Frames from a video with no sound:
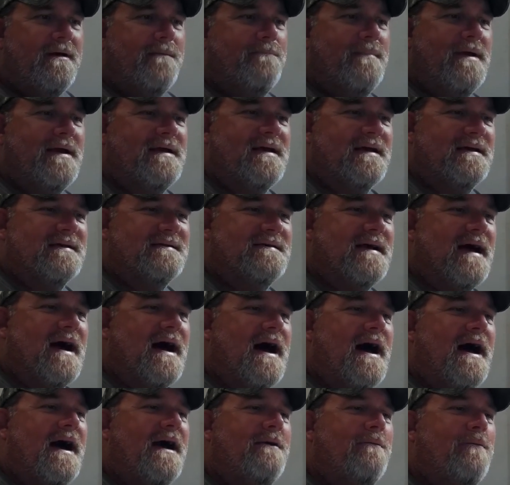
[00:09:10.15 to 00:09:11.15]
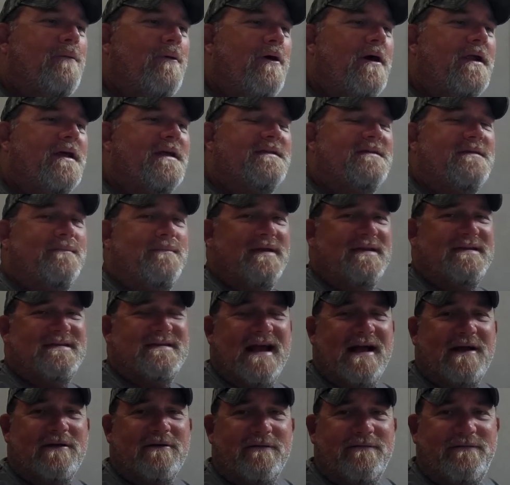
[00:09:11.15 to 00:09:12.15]
because I want it to be
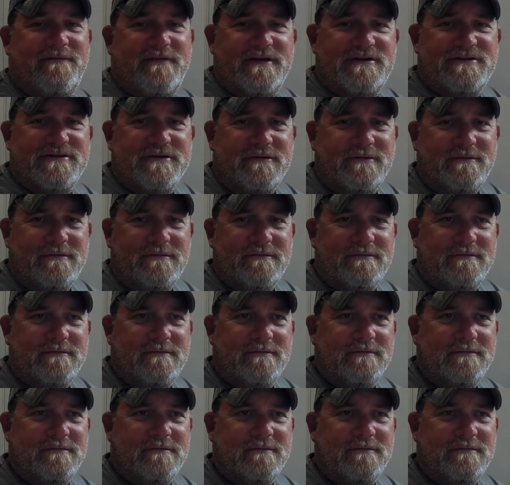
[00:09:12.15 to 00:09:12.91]
sacrificial.